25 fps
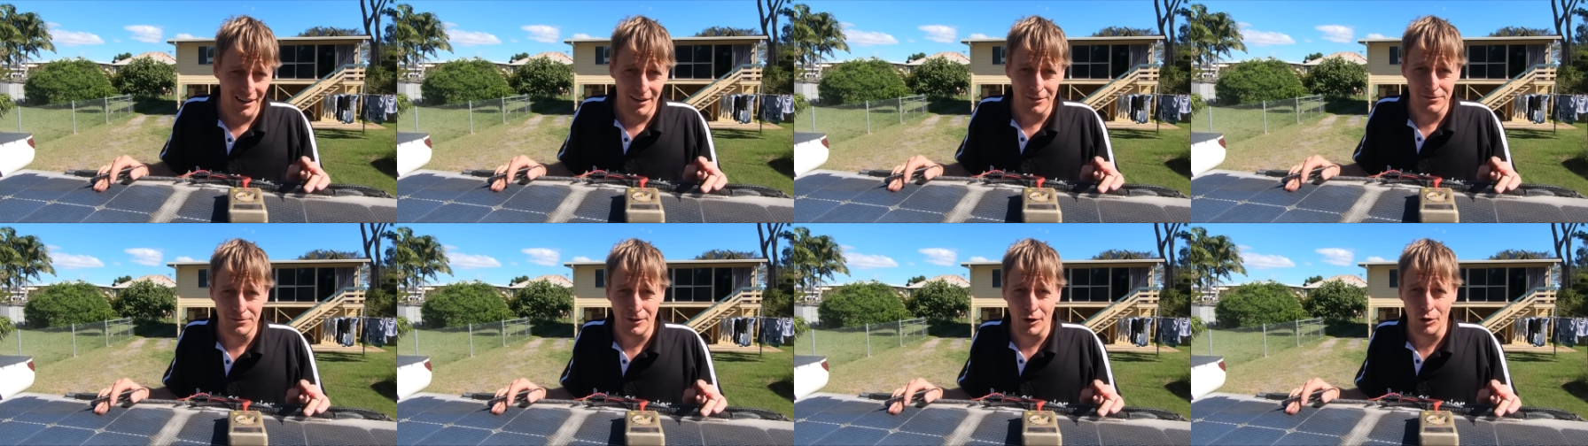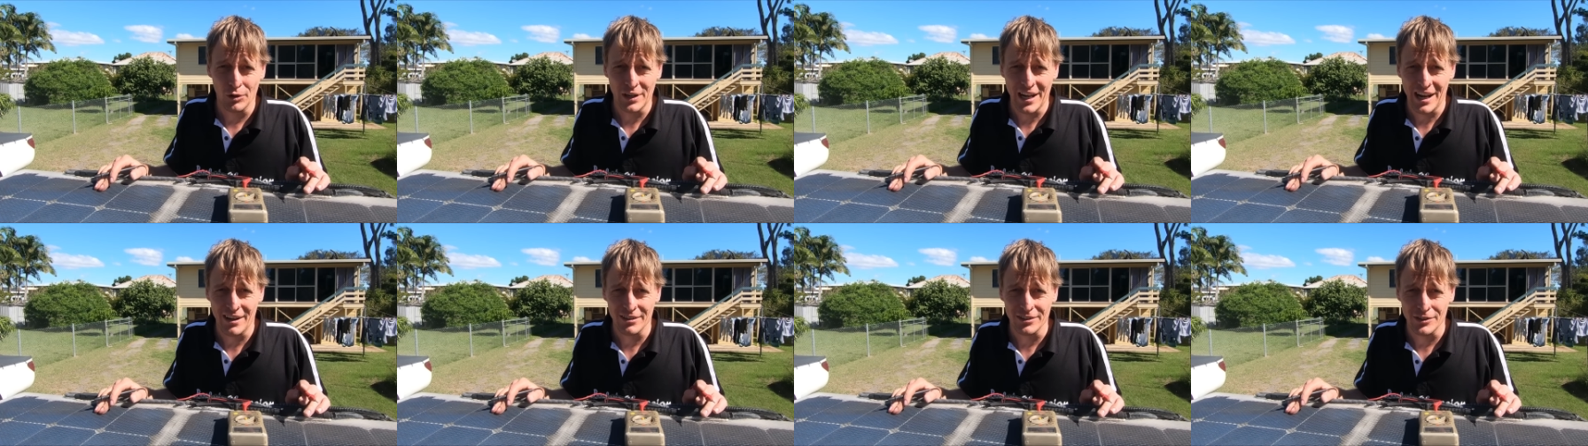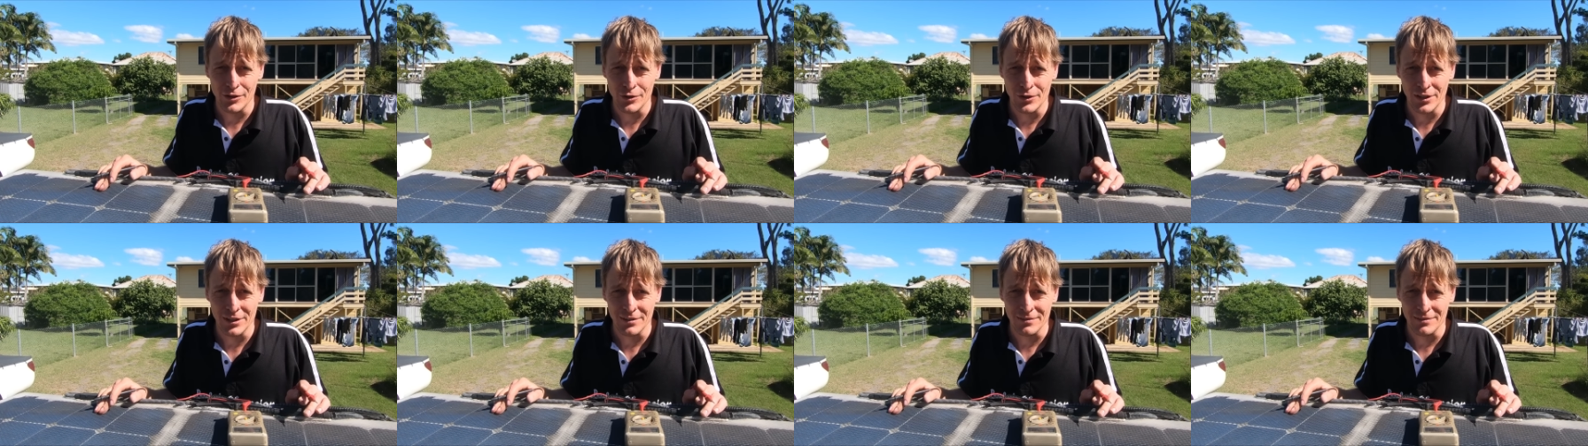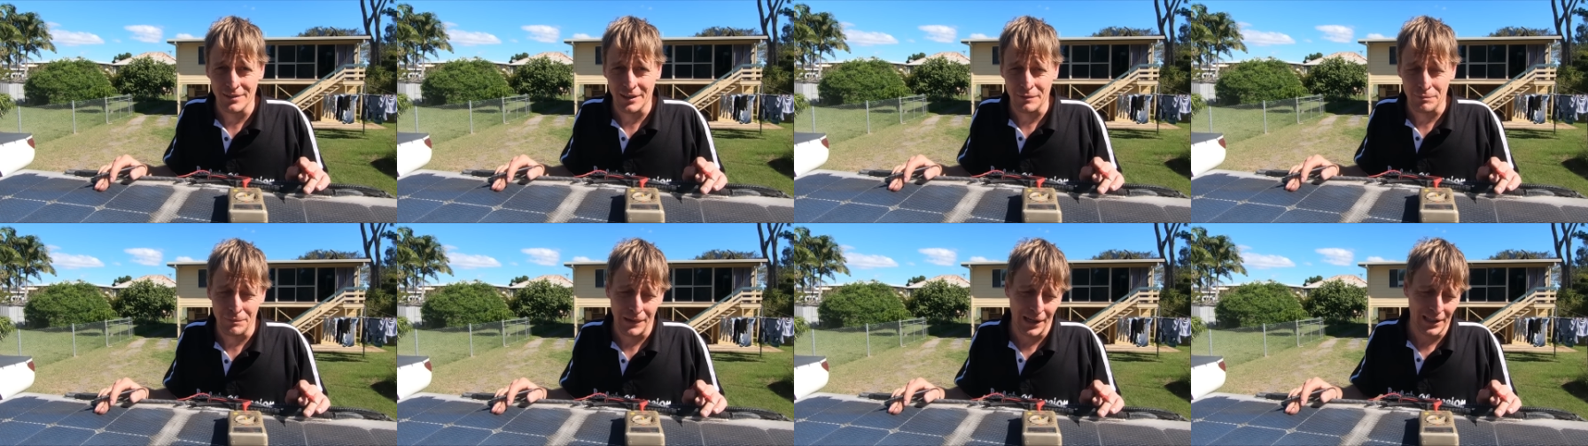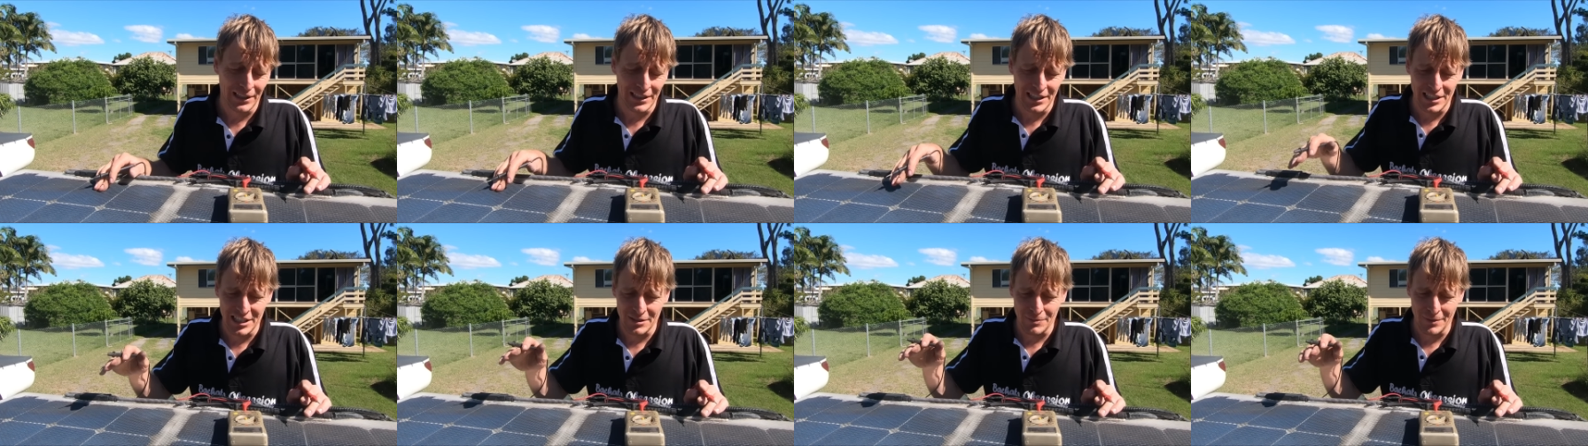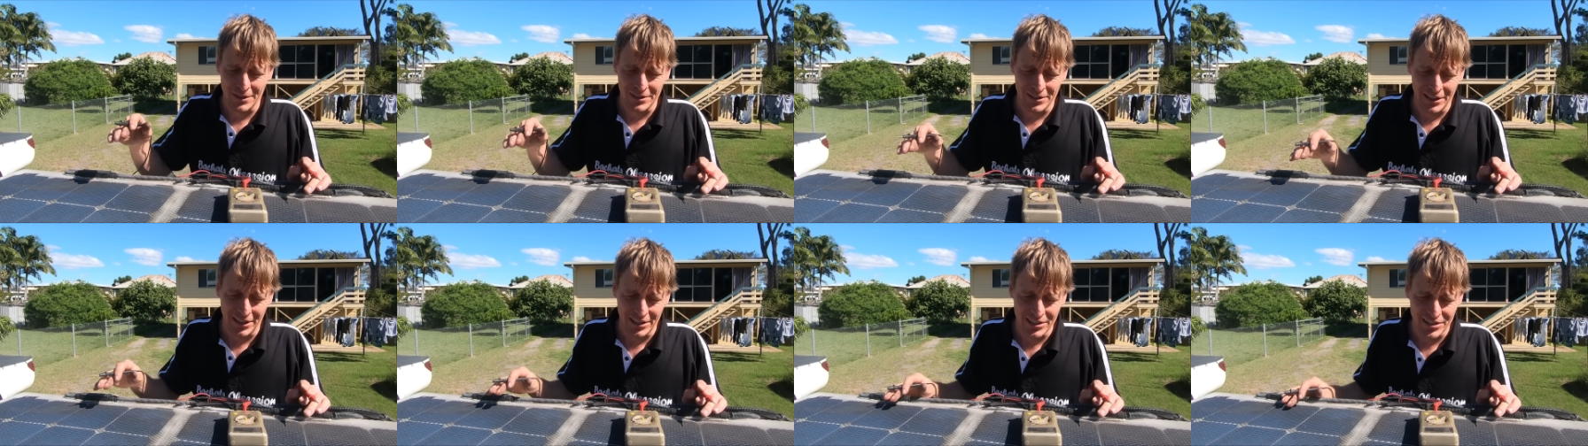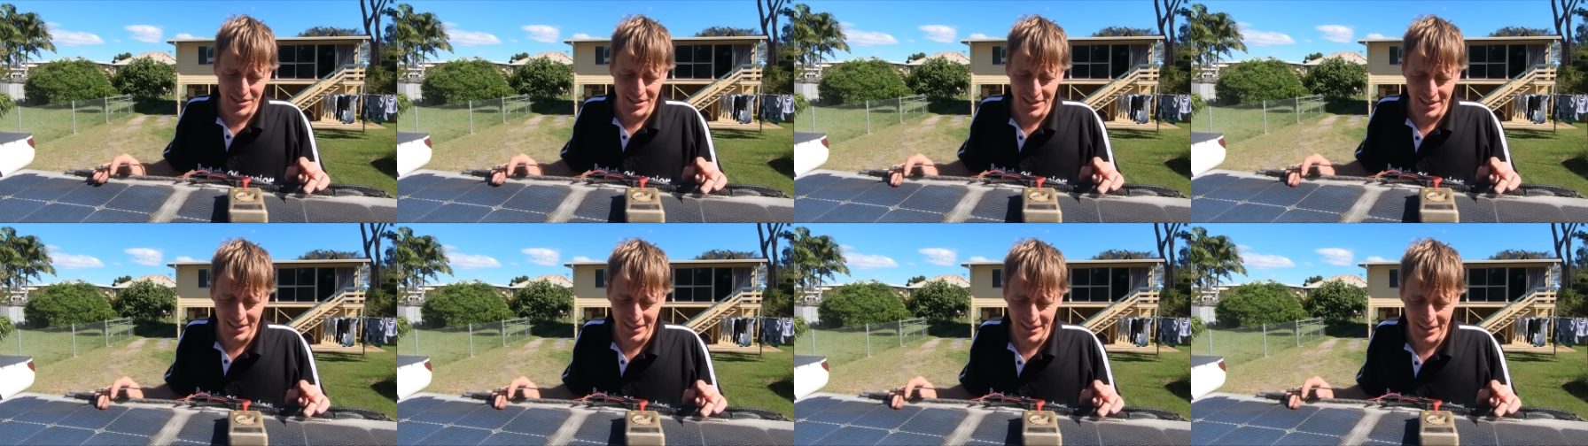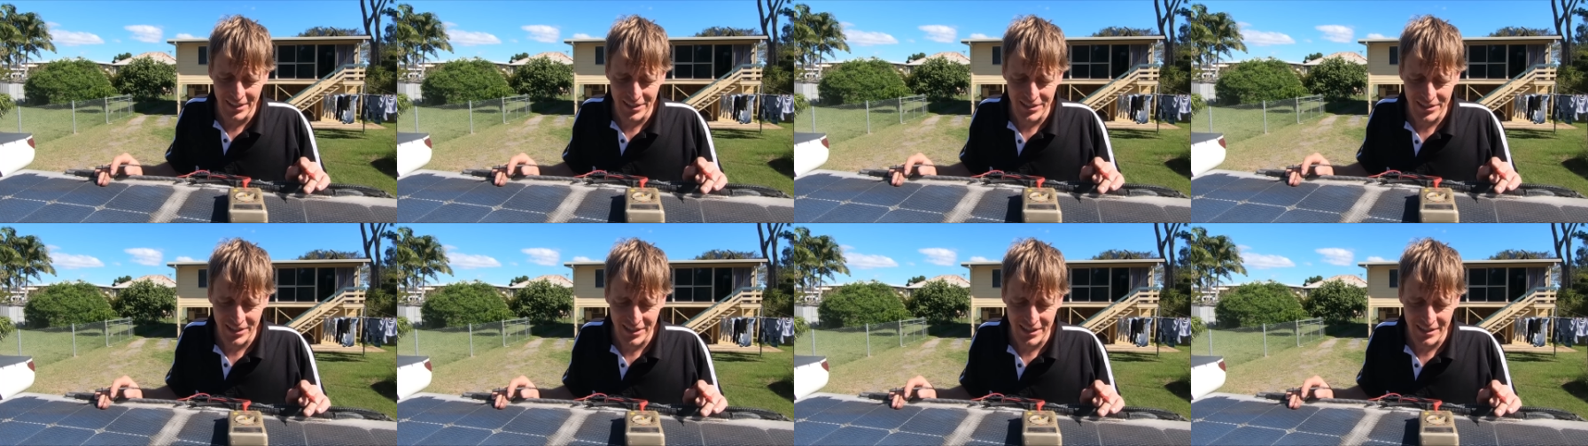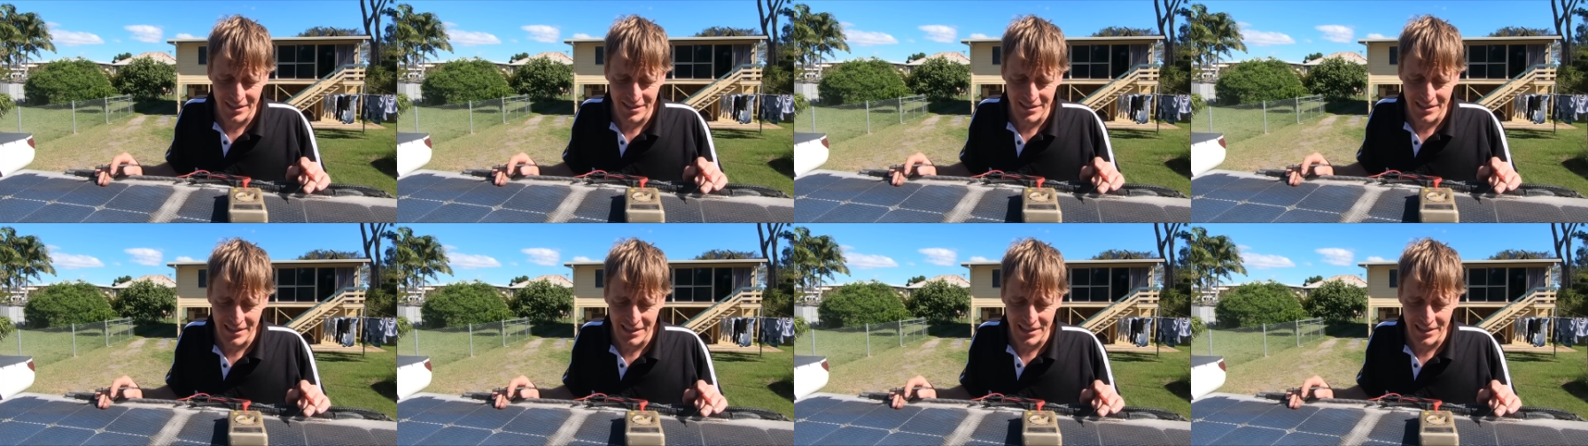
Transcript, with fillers: a fold out unit and plug it into my DC to DC,